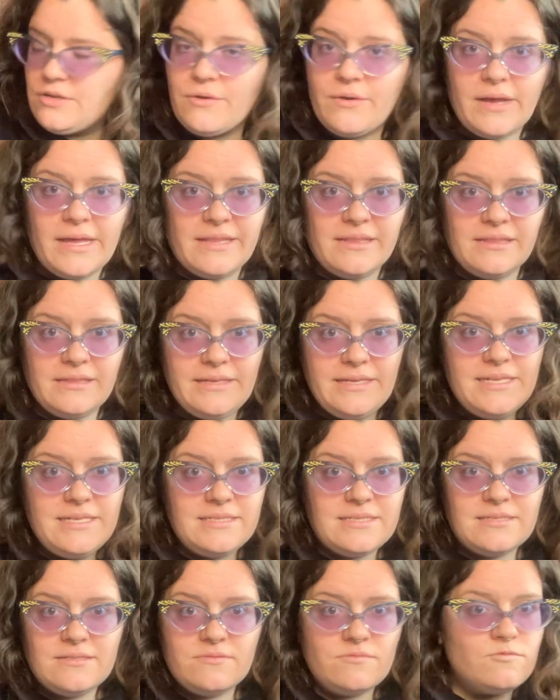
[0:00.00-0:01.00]
at
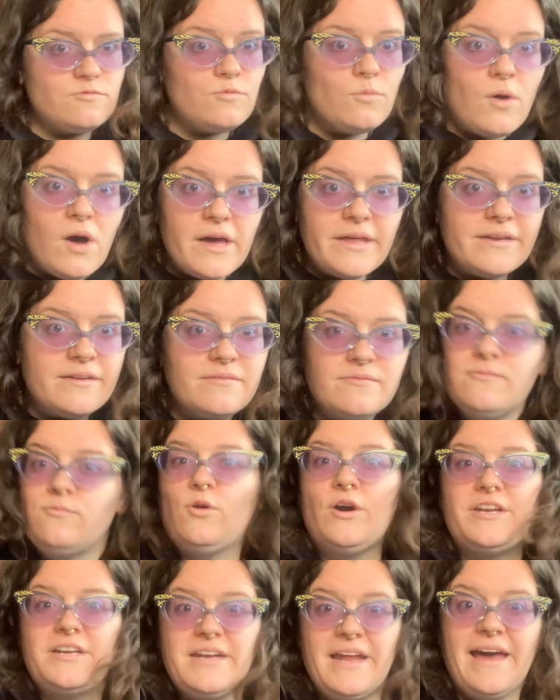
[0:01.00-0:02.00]
least
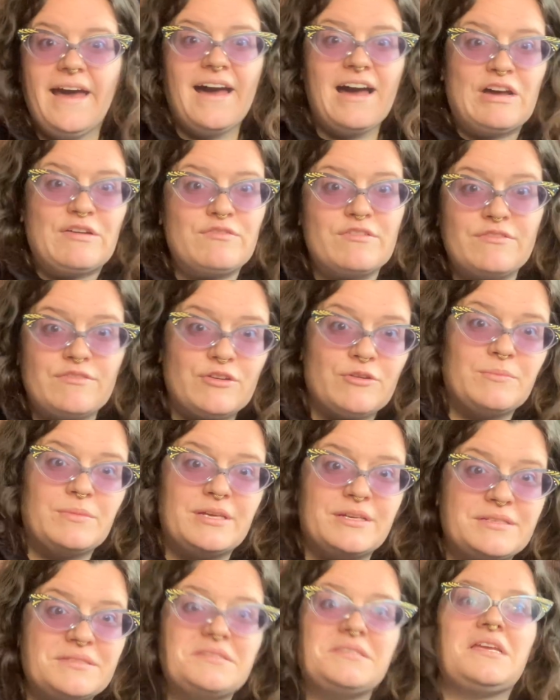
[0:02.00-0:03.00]
one and a half of your
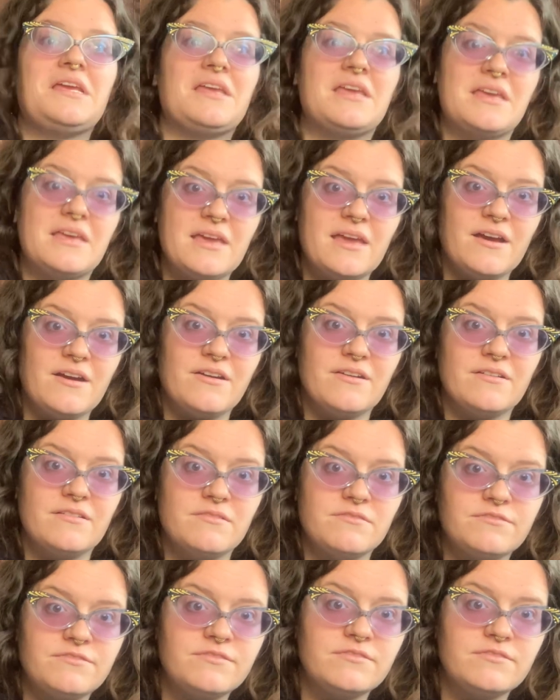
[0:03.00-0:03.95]
meals taken care of.